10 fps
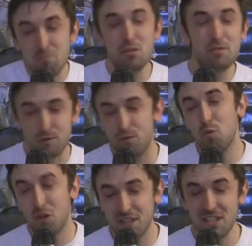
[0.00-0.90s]
the movie for
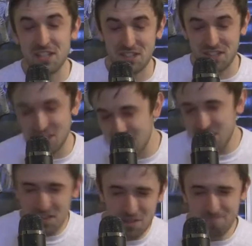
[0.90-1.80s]
what it is, because,
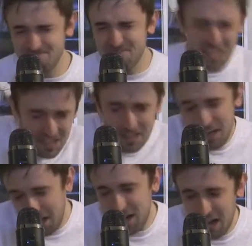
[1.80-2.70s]
you know,
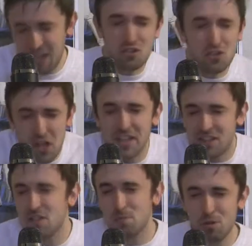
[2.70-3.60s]
I just like
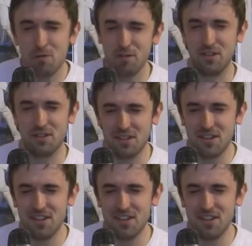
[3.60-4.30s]
these movies.